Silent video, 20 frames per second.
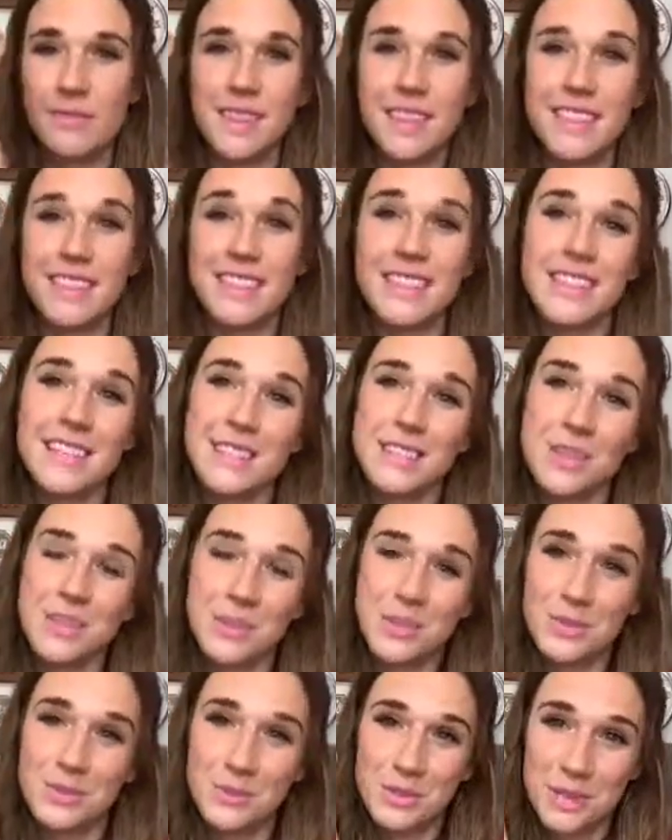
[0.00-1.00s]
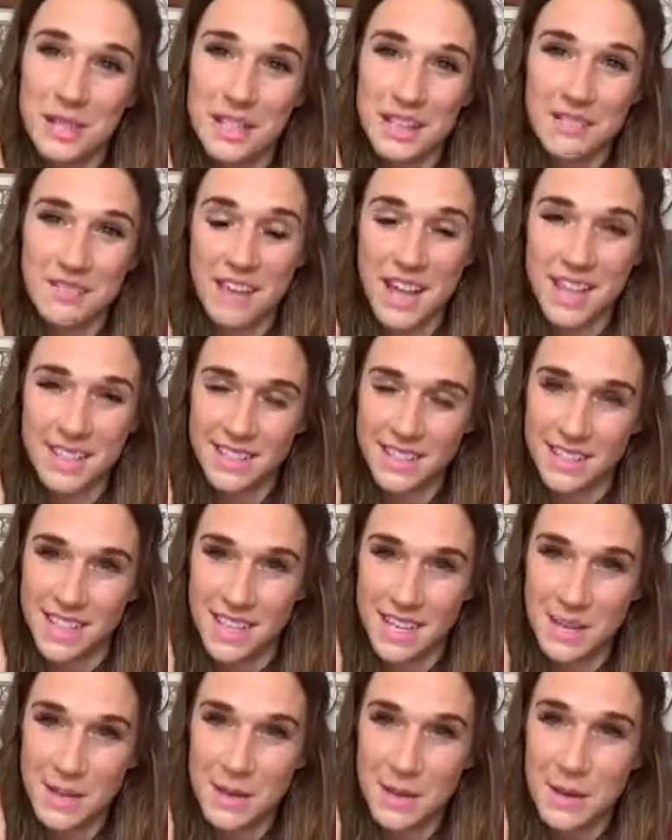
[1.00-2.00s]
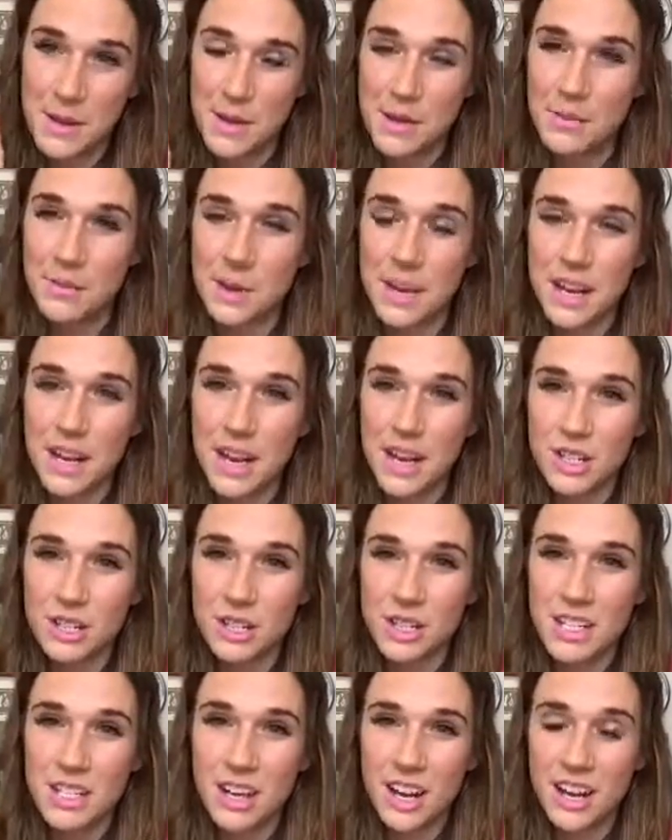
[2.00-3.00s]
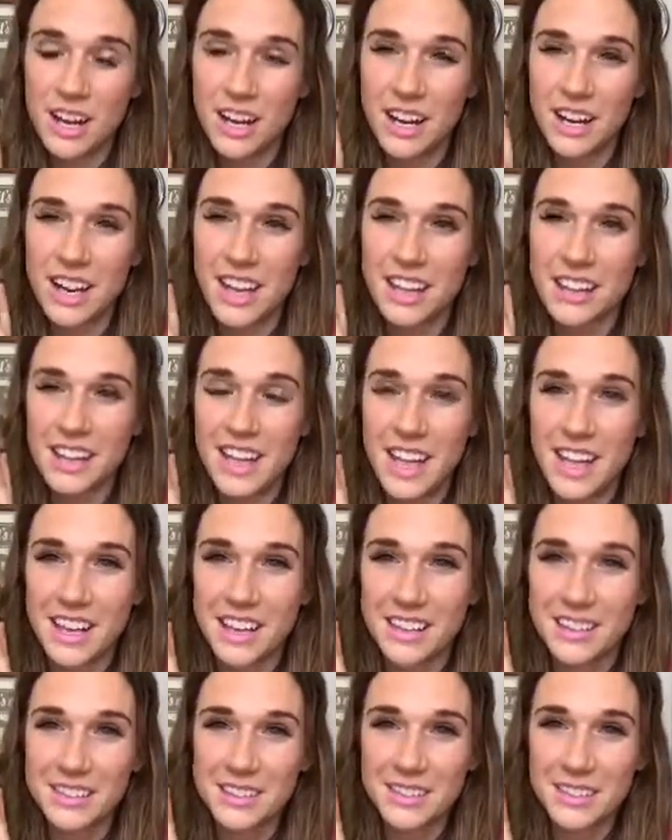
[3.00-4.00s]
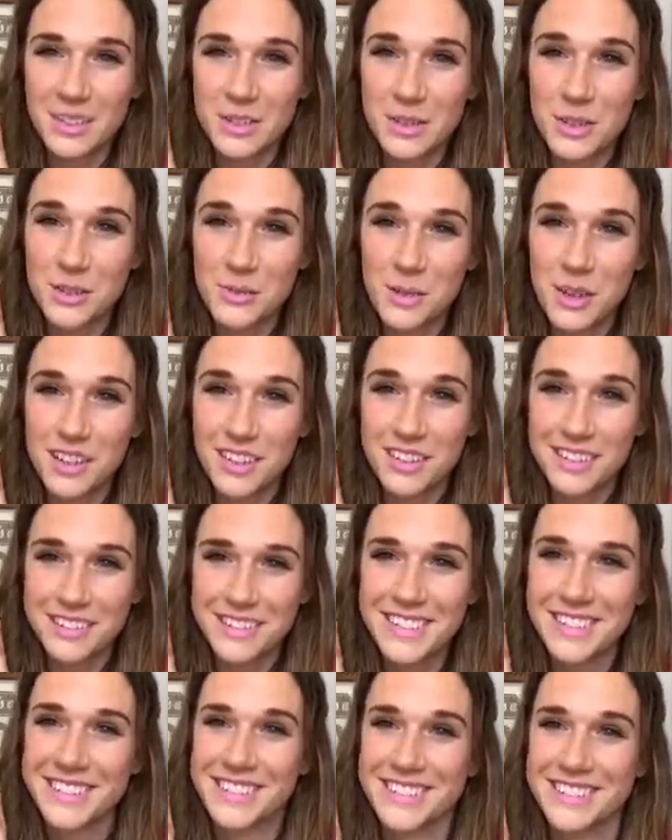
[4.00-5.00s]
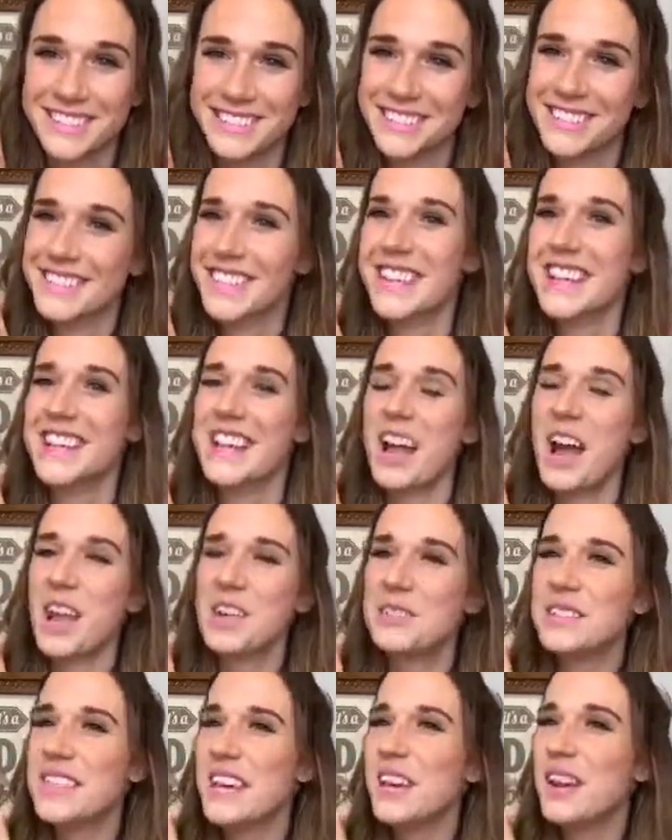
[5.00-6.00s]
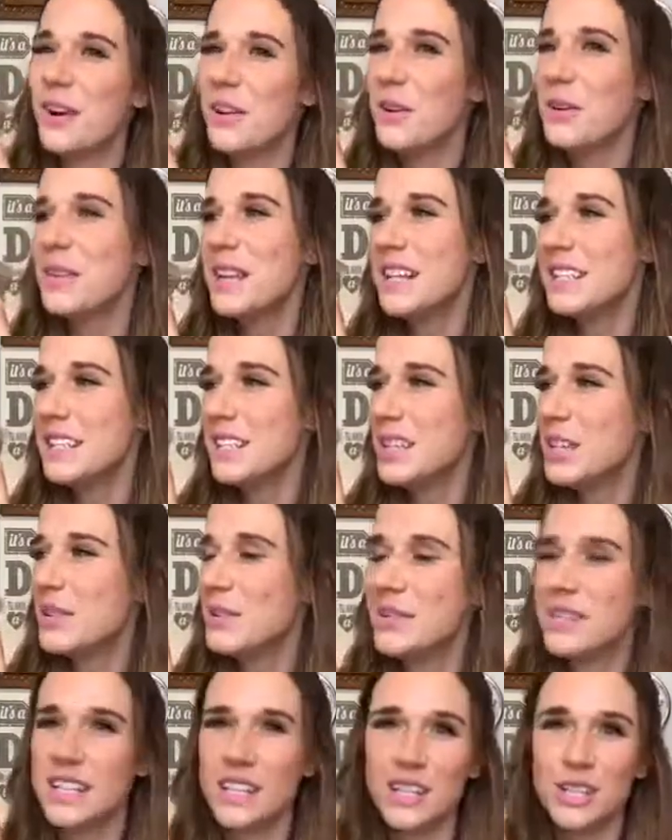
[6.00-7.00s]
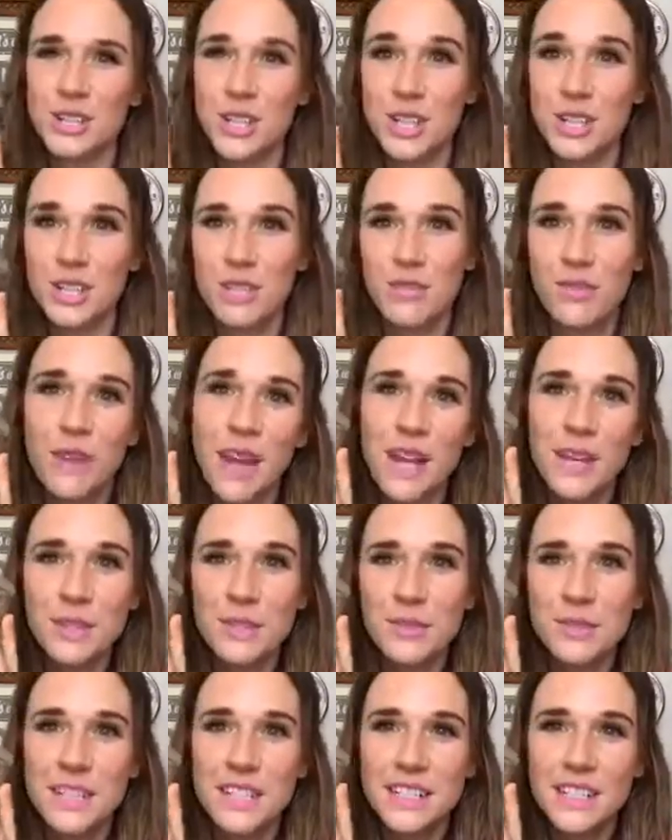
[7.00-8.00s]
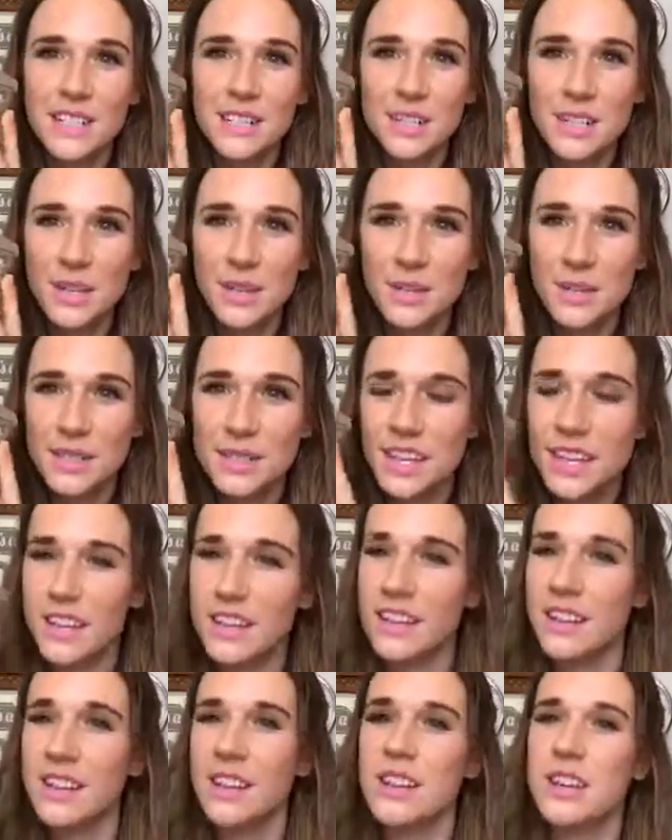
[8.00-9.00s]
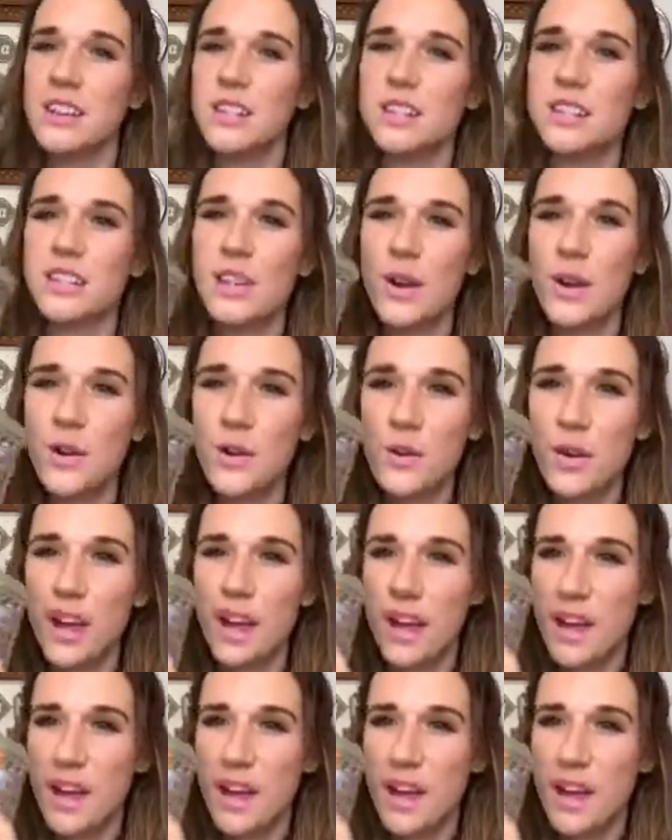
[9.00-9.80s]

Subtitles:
This looks really fancy, but I actually got it at like Goodwill. I was like, oh, that's a cute dish. I should find a reason to use it. So